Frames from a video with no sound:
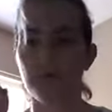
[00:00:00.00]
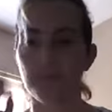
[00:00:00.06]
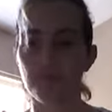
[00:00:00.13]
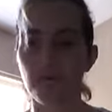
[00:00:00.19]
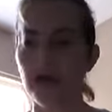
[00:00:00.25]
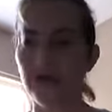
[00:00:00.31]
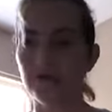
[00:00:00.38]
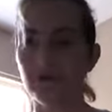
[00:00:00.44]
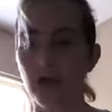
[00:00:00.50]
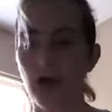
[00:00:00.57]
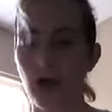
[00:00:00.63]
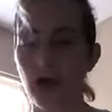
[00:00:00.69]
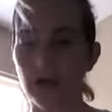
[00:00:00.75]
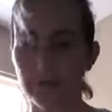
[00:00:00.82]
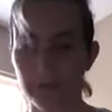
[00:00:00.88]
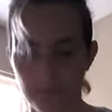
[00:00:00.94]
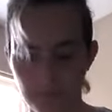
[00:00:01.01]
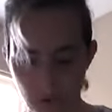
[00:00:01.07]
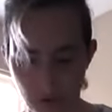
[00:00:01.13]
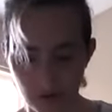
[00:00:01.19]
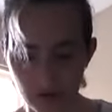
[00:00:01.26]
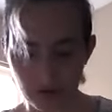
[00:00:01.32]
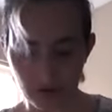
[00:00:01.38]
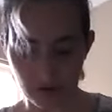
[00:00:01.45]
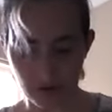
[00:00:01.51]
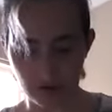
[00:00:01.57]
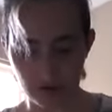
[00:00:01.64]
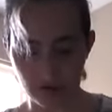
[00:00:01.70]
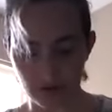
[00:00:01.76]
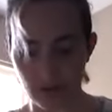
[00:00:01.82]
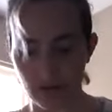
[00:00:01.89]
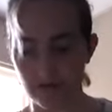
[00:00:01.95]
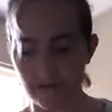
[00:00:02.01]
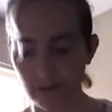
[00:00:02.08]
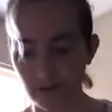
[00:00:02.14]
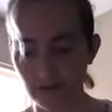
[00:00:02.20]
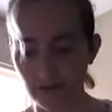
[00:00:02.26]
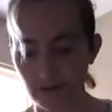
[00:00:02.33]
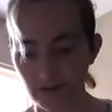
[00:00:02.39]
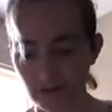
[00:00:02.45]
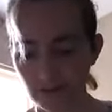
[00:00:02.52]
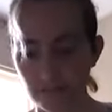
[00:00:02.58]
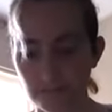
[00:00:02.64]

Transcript: praying to God purchase that I did do